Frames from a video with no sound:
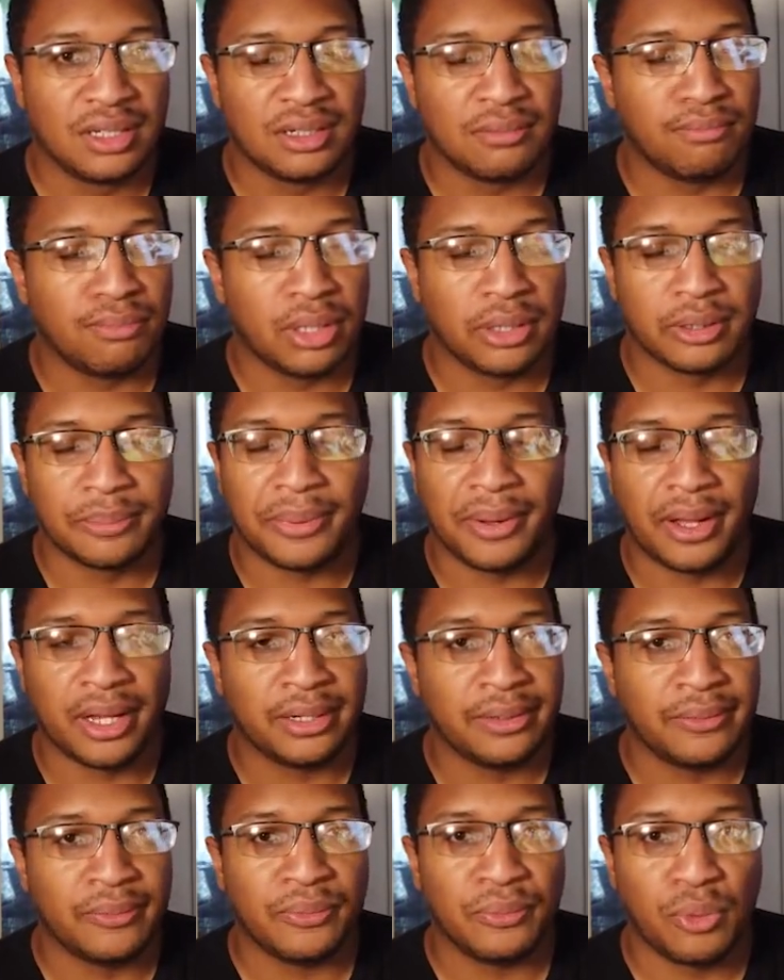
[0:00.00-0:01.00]
blurb
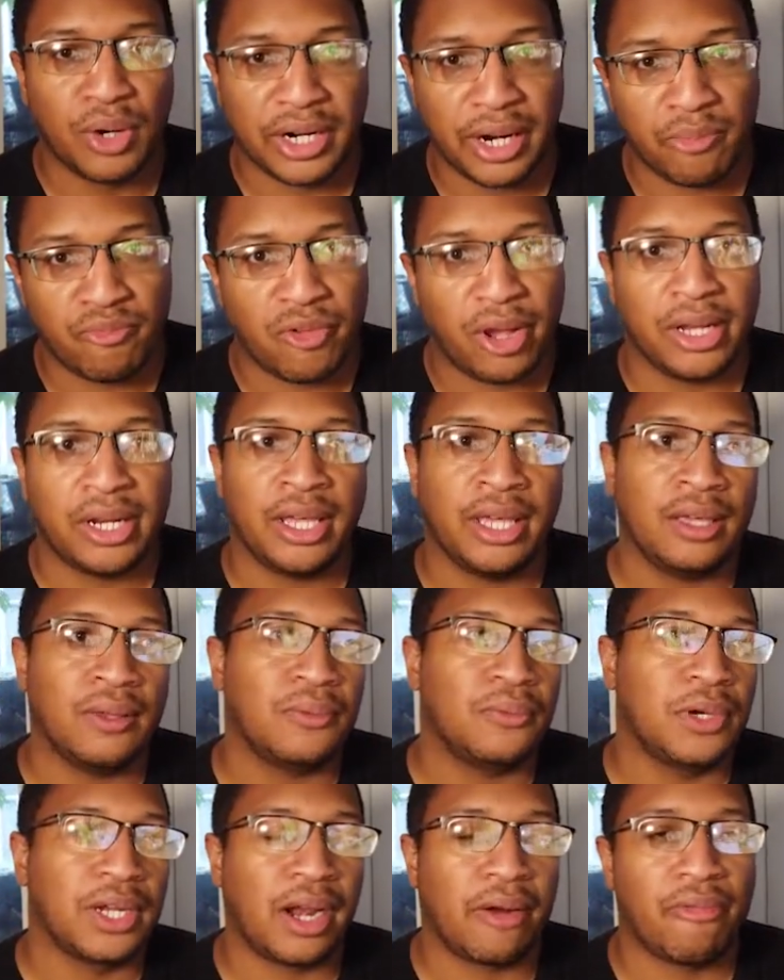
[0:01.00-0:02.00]
on what I'm running,
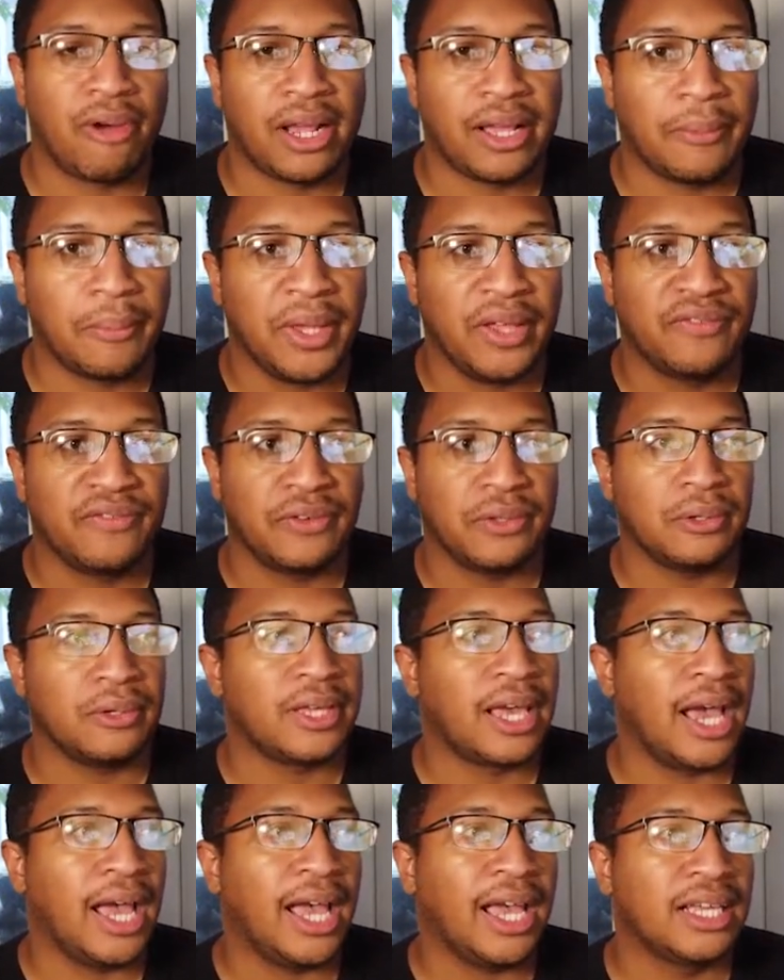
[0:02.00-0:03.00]
what I recommend for you
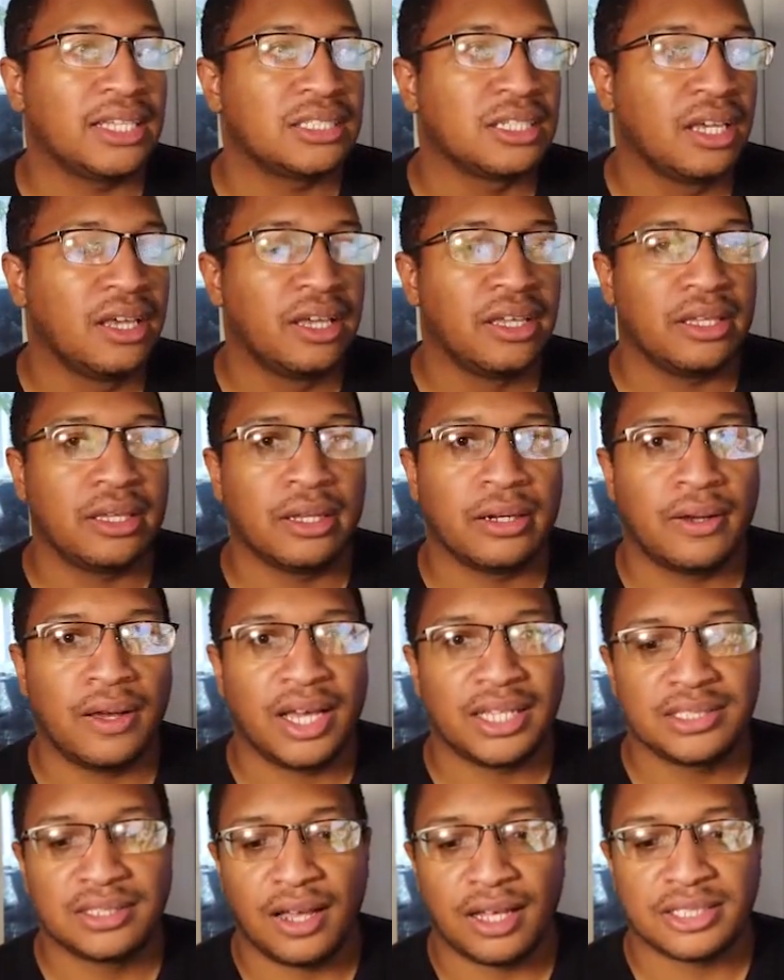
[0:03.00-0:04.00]
guys. You know,
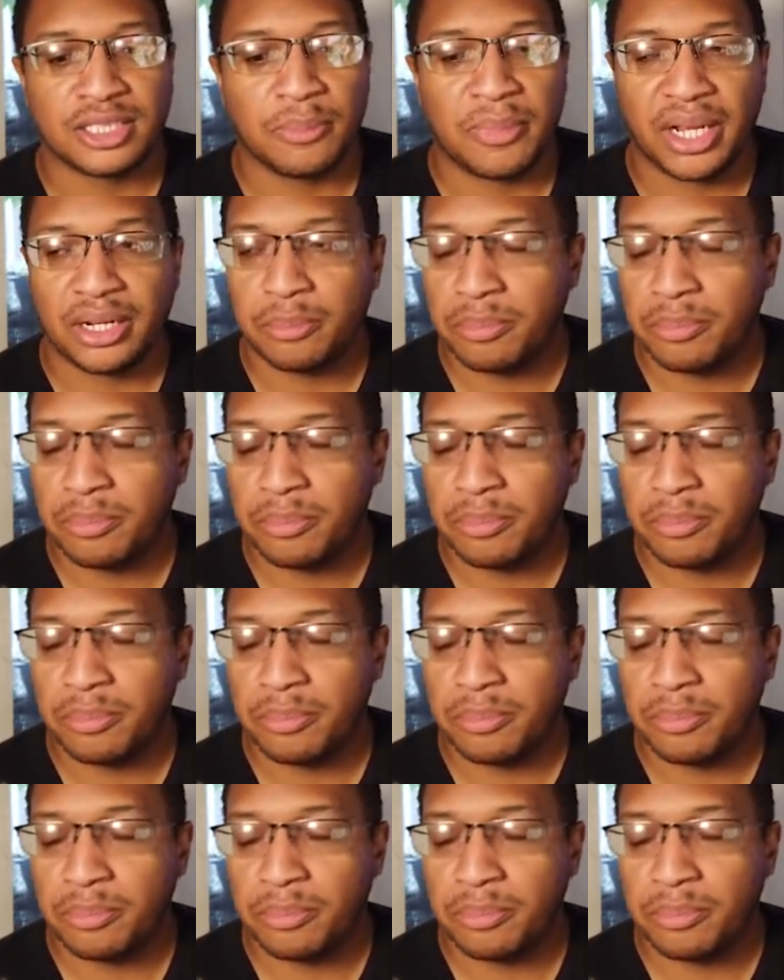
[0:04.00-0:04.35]
I saw somebody